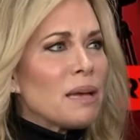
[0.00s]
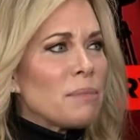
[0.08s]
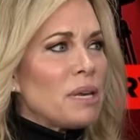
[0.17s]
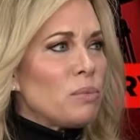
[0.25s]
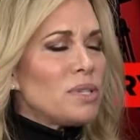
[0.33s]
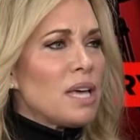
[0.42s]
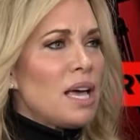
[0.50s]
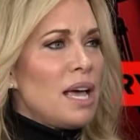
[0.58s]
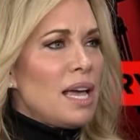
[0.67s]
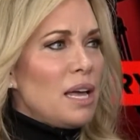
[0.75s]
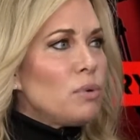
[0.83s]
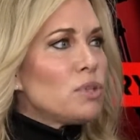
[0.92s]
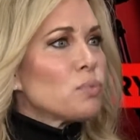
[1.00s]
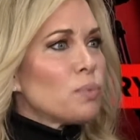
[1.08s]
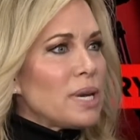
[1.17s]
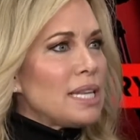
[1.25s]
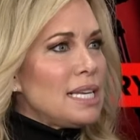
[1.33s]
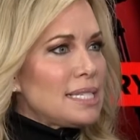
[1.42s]
I mean, it was
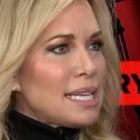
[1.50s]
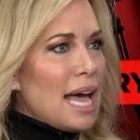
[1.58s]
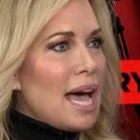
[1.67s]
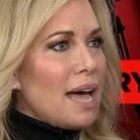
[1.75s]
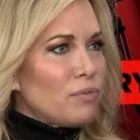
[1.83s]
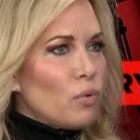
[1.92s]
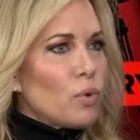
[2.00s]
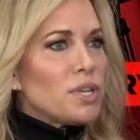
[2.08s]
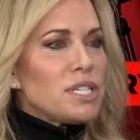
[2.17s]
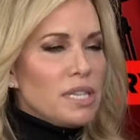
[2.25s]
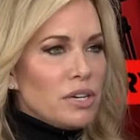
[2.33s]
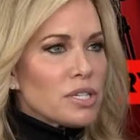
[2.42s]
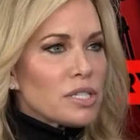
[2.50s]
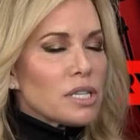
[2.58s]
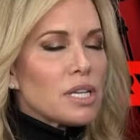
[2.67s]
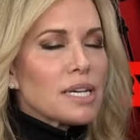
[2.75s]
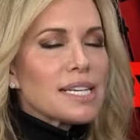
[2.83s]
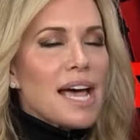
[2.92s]
really sad. 14 years is a
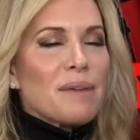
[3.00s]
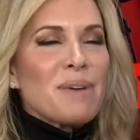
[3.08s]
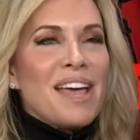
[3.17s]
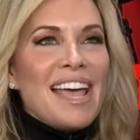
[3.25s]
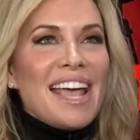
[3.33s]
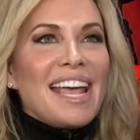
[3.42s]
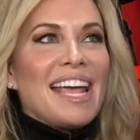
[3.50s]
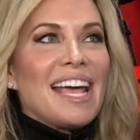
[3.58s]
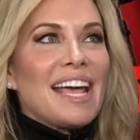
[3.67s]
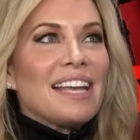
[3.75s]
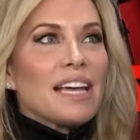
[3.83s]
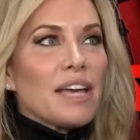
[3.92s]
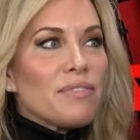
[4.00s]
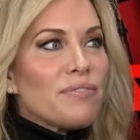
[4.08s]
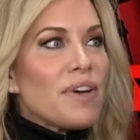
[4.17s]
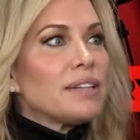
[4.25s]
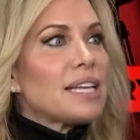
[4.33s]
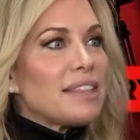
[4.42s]
long time. And I
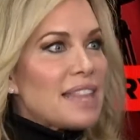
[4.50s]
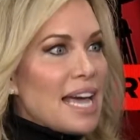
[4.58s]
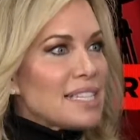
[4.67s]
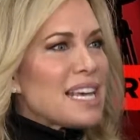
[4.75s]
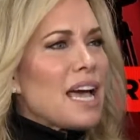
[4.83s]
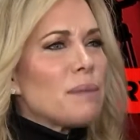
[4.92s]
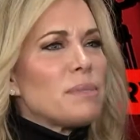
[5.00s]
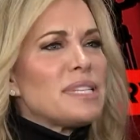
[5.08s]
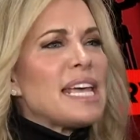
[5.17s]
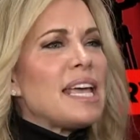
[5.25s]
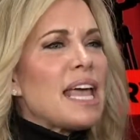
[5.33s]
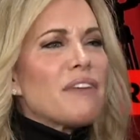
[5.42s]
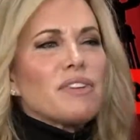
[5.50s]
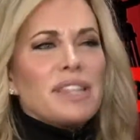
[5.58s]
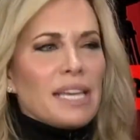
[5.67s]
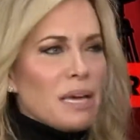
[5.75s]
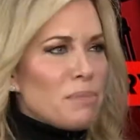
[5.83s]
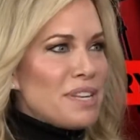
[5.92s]
felt at that time
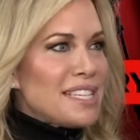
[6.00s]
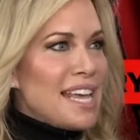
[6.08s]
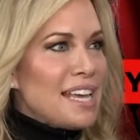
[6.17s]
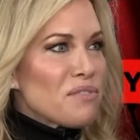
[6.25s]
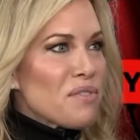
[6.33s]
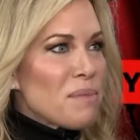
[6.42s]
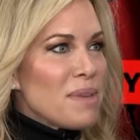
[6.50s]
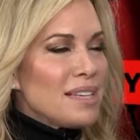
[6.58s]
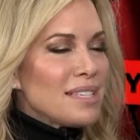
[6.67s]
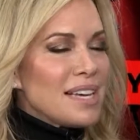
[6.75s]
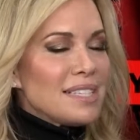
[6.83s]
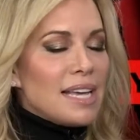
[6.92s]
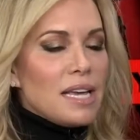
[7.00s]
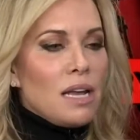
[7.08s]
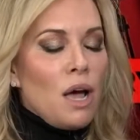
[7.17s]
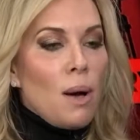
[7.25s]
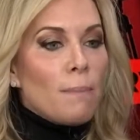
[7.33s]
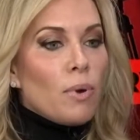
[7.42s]
everything had been taken from me, as I said.
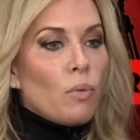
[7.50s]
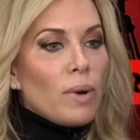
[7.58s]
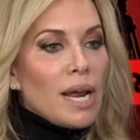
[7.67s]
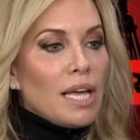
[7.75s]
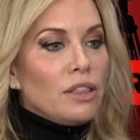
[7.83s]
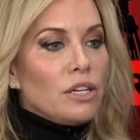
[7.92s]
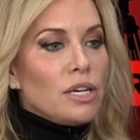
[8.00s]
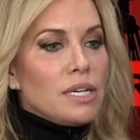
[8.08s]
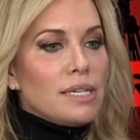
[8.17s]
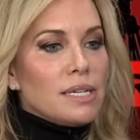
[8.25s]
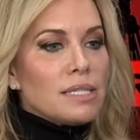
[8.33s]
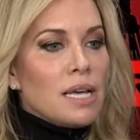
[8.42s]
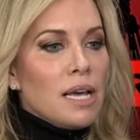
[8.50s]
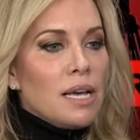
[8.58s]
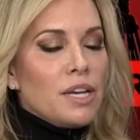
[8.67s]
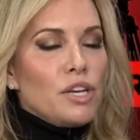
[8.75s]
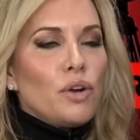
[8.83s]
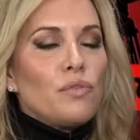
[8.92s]
But what I learned is,
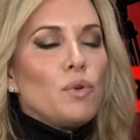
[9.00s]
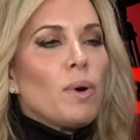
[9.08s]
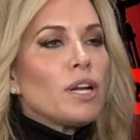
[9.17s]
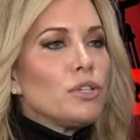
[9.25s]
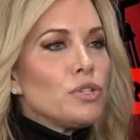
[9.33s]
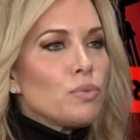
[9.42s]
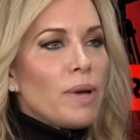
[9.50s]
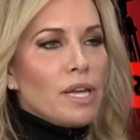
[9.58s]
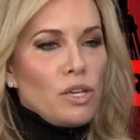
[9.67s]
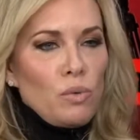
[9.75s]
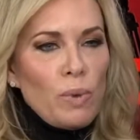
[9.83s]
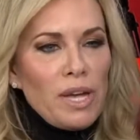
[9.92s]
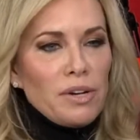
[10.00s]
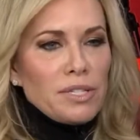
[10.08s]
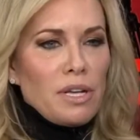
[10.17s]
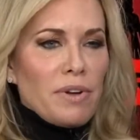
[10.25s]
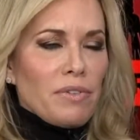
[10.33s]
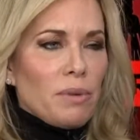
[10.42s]
you know, if you want to lose weight, you weigh
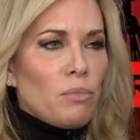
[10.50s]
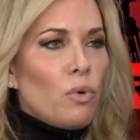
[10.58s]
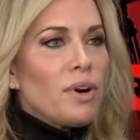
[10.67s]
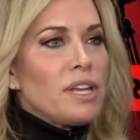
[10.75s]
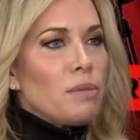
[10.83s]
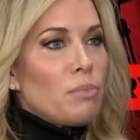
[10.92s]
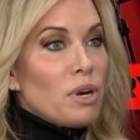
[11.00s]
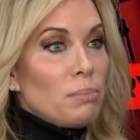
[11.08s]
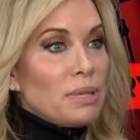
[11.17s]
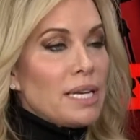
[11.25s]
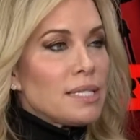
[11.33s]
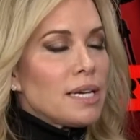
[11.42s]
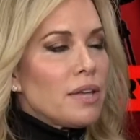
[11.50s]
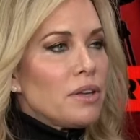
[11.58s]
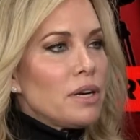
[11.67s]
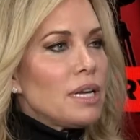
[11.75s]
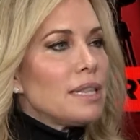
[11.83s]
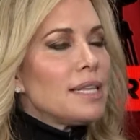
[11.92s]
yourself every morning, you put a plan
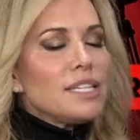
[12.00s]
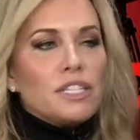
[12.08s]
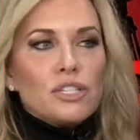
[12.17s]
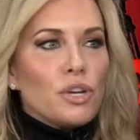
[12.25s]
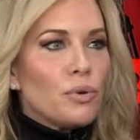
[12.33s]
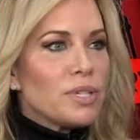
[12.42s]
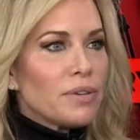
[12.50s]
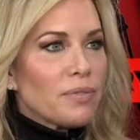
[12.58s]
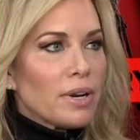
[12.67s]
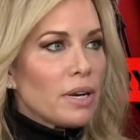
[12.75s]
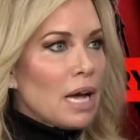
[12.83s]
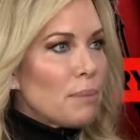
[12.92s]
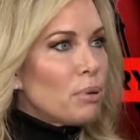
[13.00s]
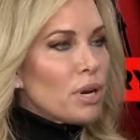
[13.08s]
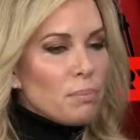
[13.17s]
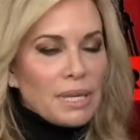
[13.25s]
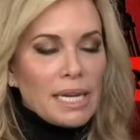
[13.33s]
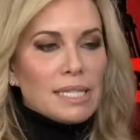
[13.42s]
together. This is no different. I put
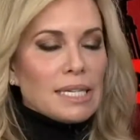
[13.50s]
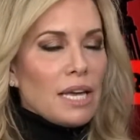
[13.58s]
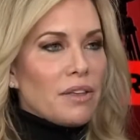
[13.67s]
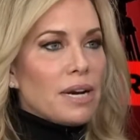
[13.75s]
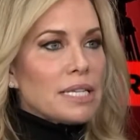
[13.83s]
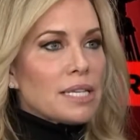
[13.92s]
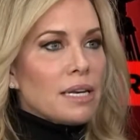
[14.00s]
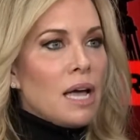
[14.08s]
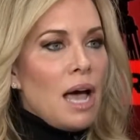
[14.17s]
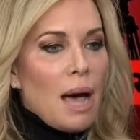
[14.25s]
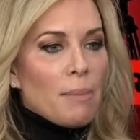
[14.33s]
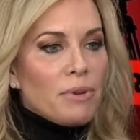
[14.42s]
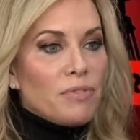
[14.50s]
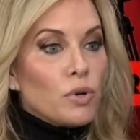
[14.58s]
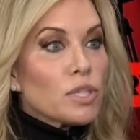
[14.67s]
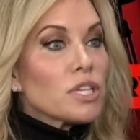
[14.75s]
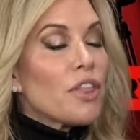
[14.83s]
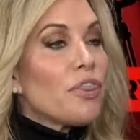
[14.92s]
a plan together. I said, I'm going to
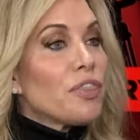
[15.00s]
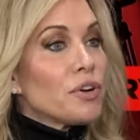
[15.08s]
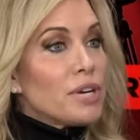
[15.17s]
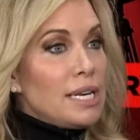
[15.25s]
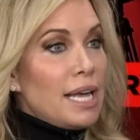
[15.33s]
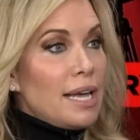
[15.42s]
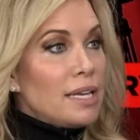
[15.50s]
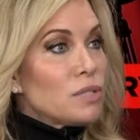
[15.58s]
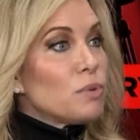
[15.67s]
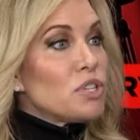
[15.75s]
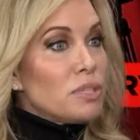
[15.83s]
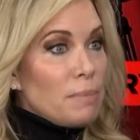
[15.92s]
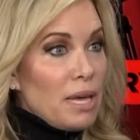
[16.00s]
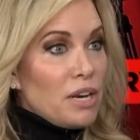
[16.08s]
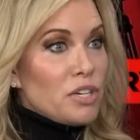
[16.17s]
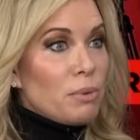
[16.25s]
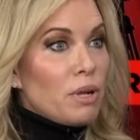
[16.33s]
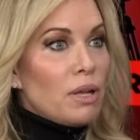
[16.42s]
focus on 30 days, which is
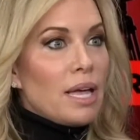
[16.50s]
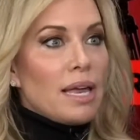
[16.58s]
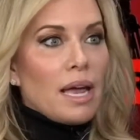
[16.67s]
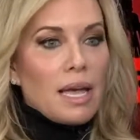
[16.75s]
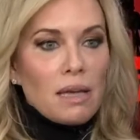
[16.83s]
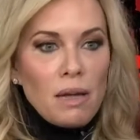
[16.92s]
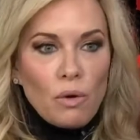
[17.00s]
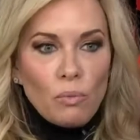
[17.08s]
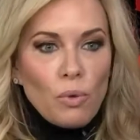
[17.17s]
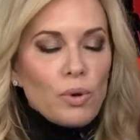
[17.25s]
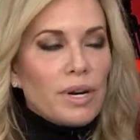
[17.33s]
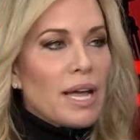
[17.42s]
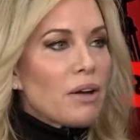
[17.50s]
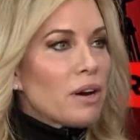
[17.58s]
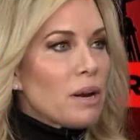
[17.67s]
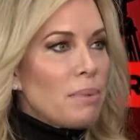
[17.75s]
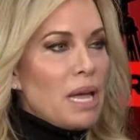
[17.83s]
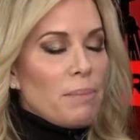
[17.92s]
manageable. And I wrote it out
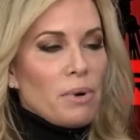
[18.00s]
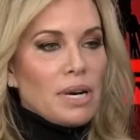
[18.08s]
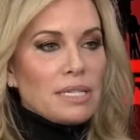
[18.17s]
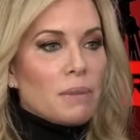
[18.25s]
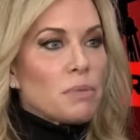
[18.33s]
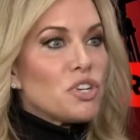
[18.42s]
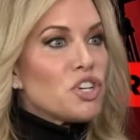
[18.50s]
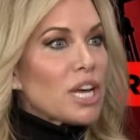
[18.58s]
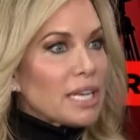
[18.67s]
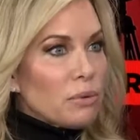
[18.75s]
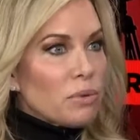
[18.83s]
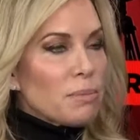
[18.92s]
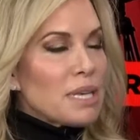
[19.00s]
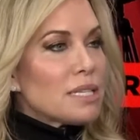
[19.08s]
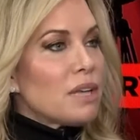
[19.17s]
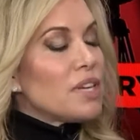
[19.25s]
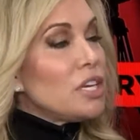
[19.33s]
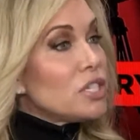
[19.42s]
on a paper, and I said, I'm going to check in with
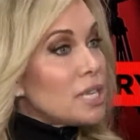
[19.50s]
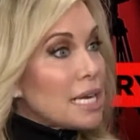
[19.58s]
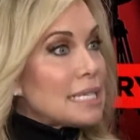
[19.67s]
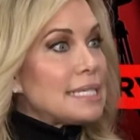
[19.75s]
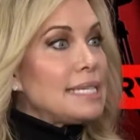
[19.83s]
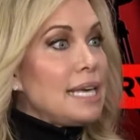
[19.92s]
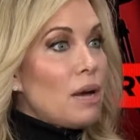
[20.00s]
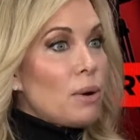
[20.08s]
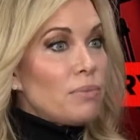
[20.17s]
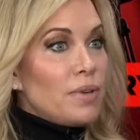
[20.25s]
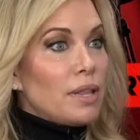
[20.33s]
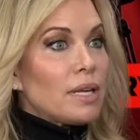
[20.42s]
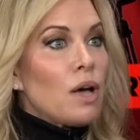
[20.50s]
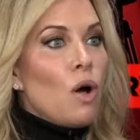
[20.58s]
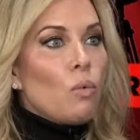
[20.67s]
myself each day, see how I'm feeling.